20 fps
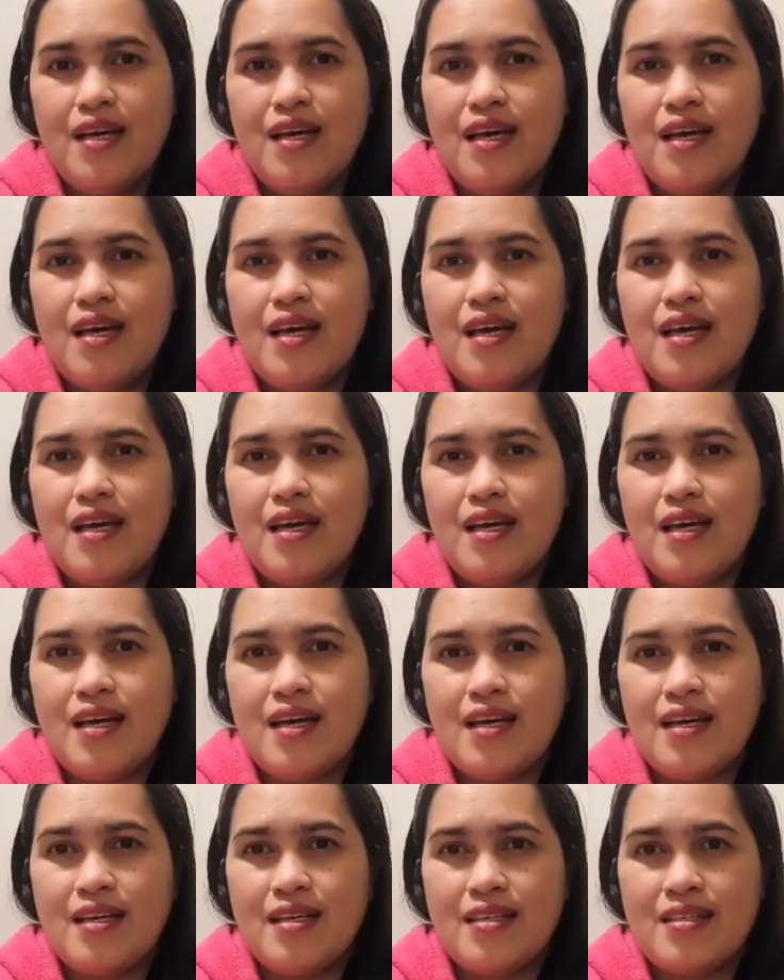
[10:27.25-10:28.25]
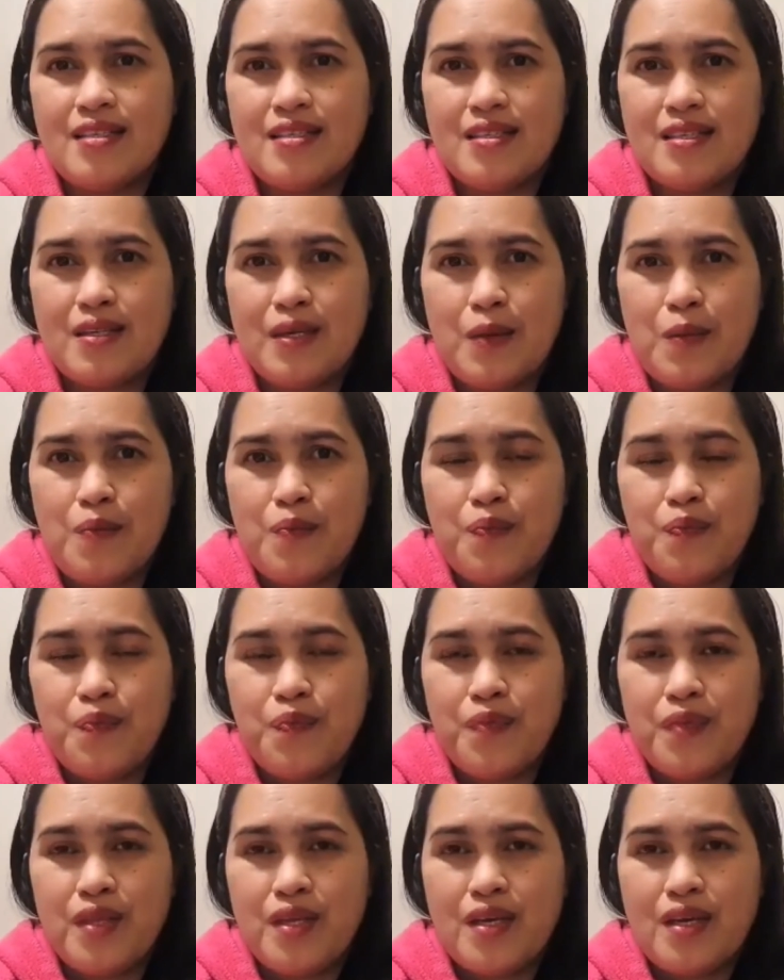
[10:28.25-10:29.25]
And
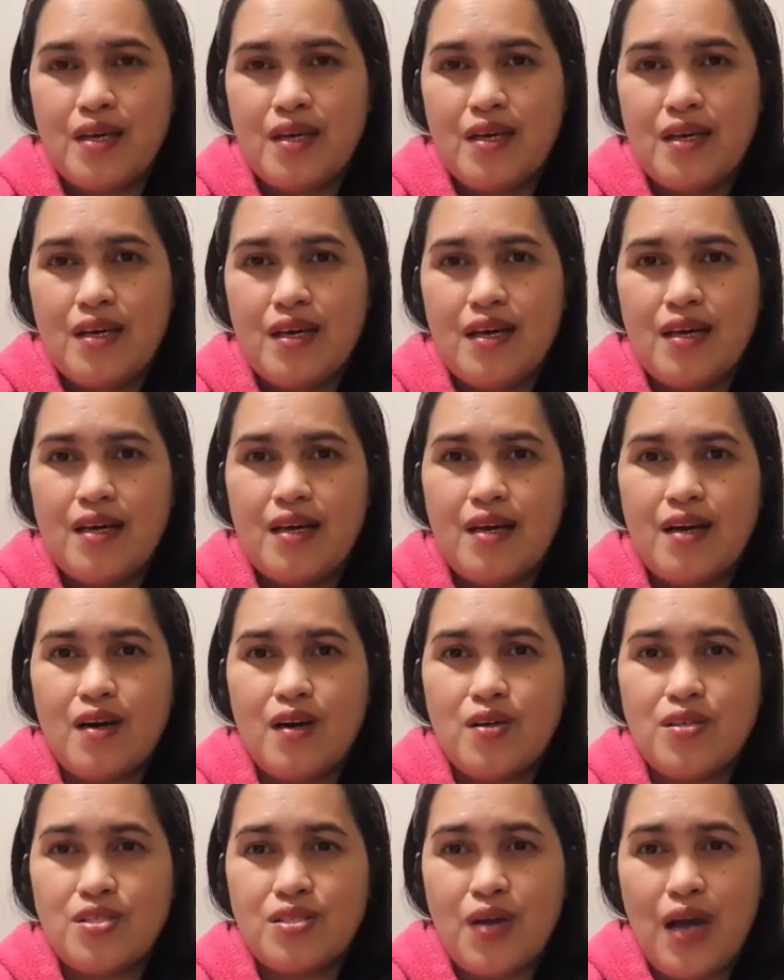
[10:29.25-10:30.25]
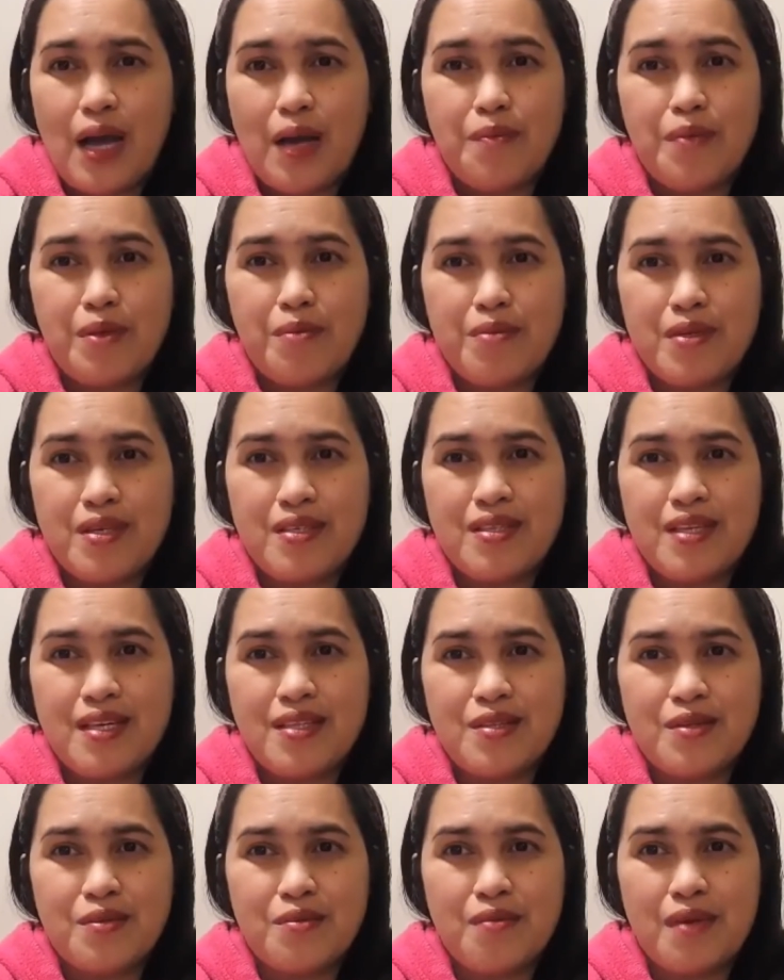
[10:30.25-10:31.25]
also happy birthday
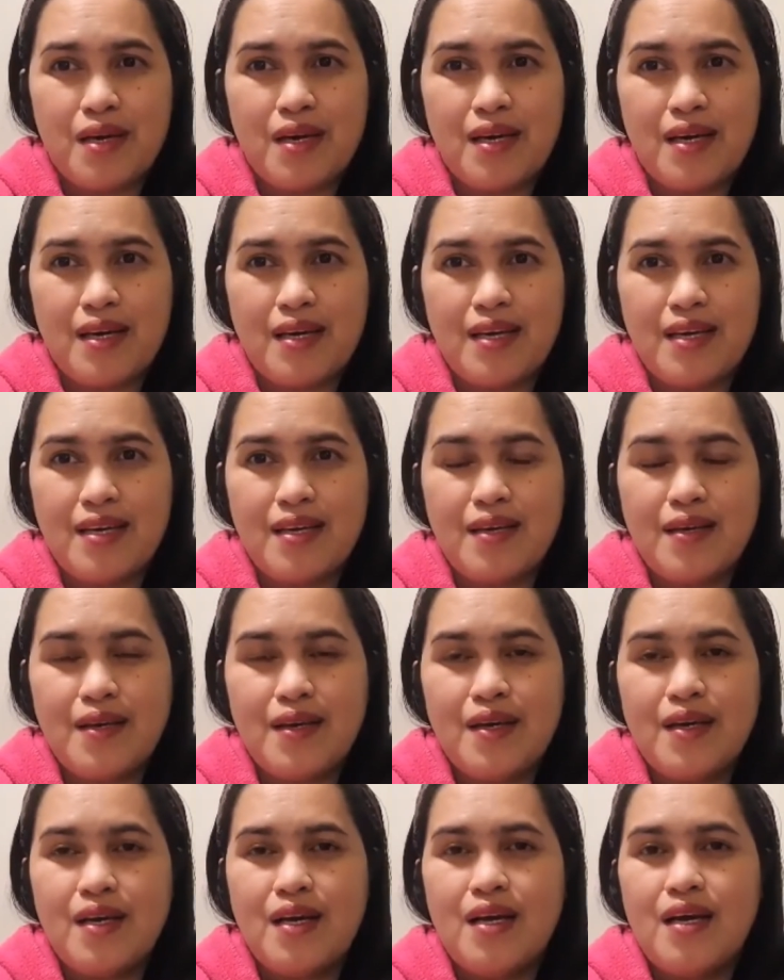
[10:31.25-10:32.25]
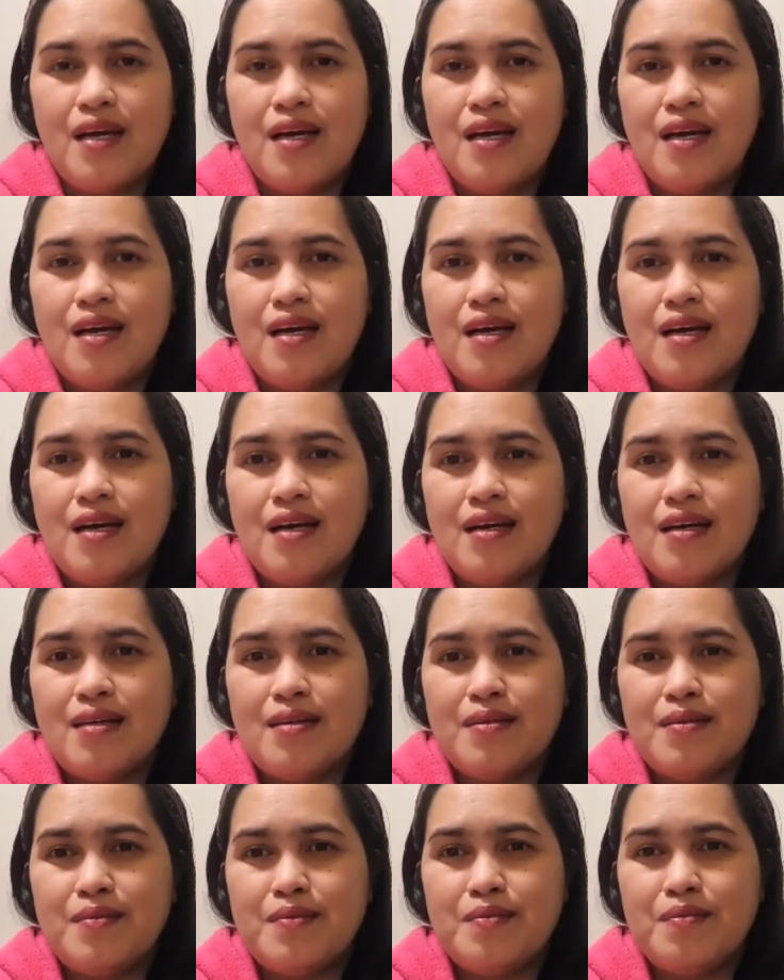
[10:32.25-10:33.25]
to my
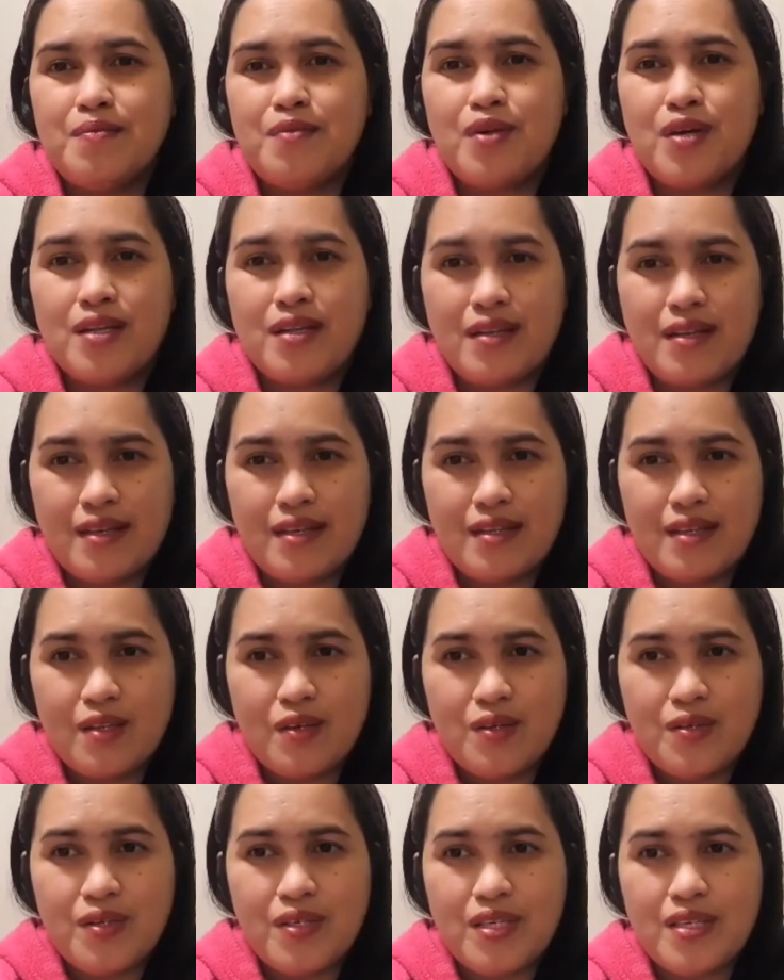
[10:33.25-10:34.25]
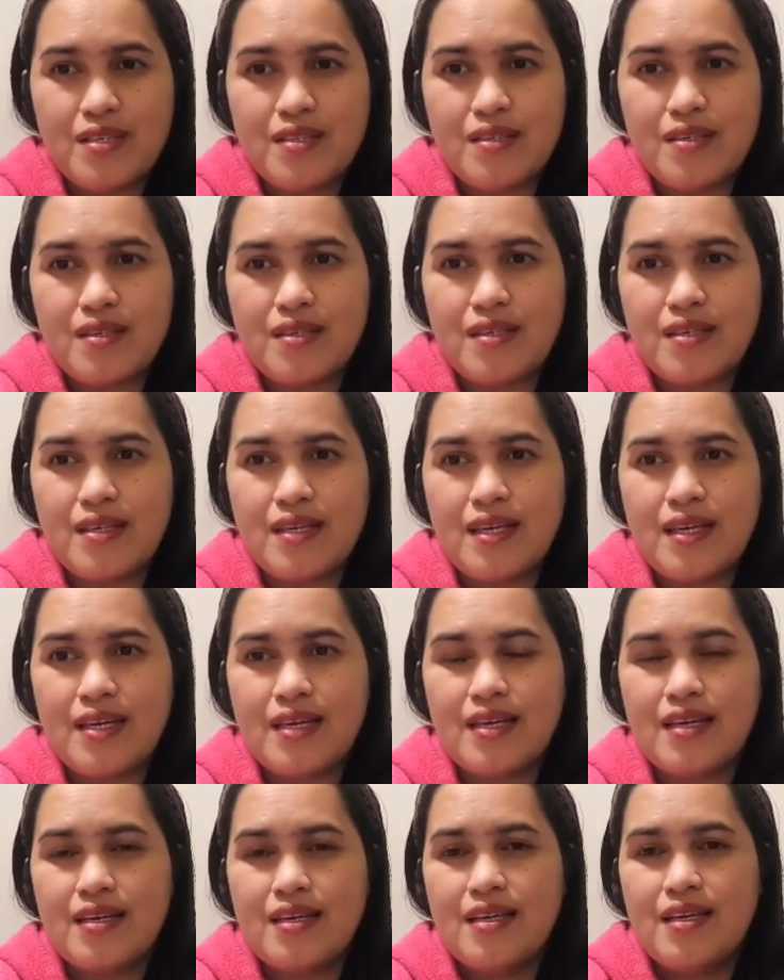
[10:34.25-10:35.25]
brother-in-law Kuya Dirk,
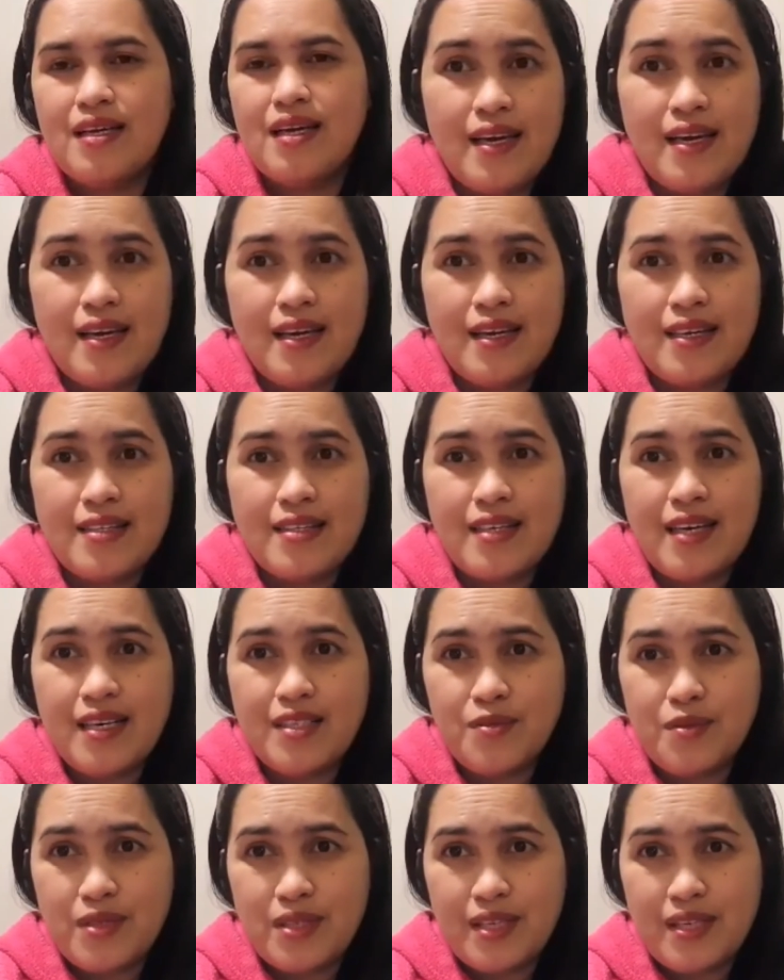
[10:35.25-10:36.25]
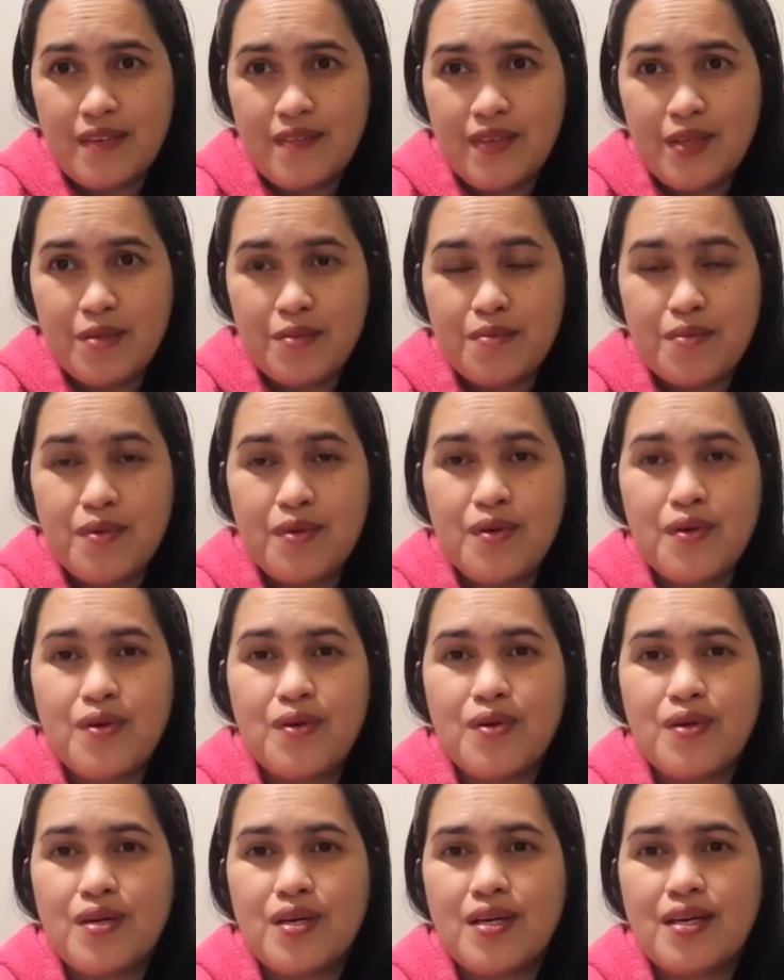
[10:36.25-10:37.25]
and God will give you
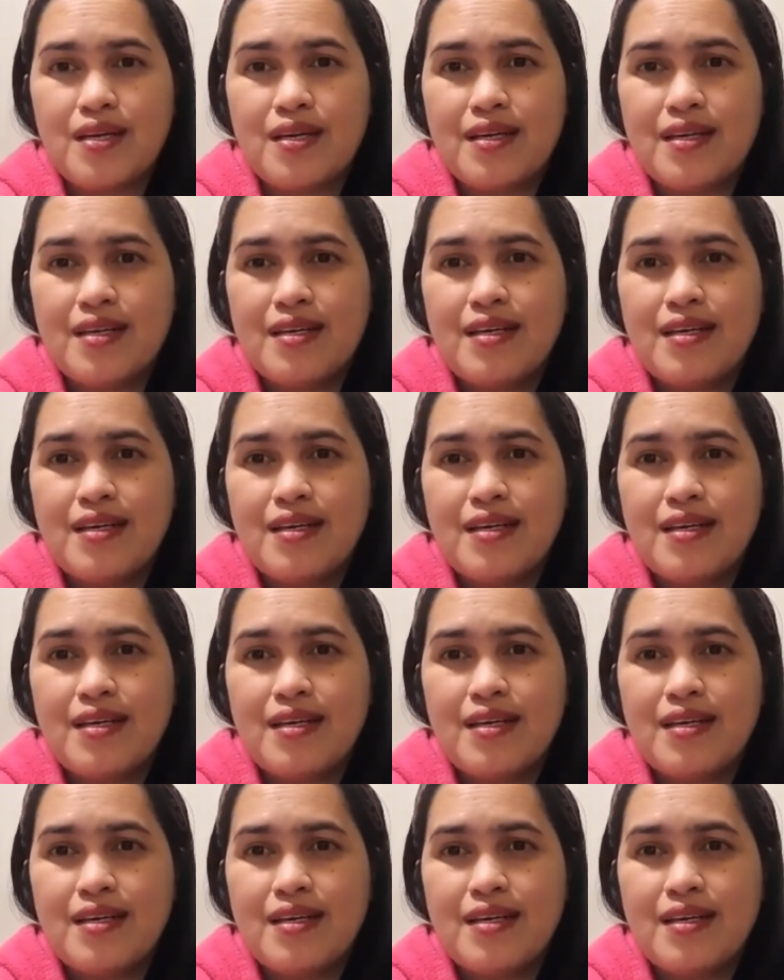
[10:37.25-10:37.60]
more